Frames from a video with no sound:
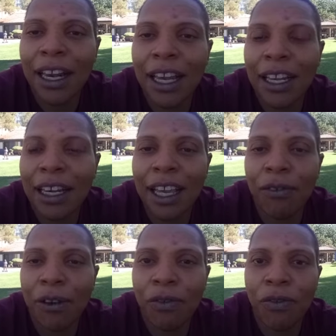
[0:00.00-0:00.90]
And
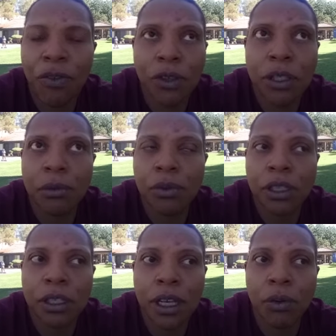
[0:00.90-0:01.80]
even if for some
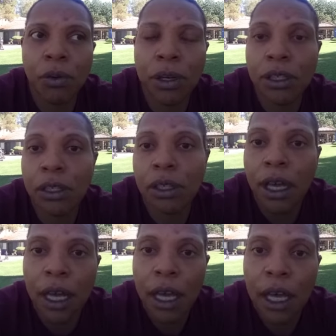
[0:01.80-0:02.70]
reason I was to
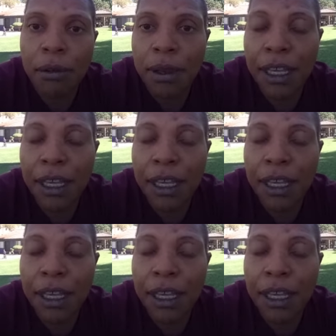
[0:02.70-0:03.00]
be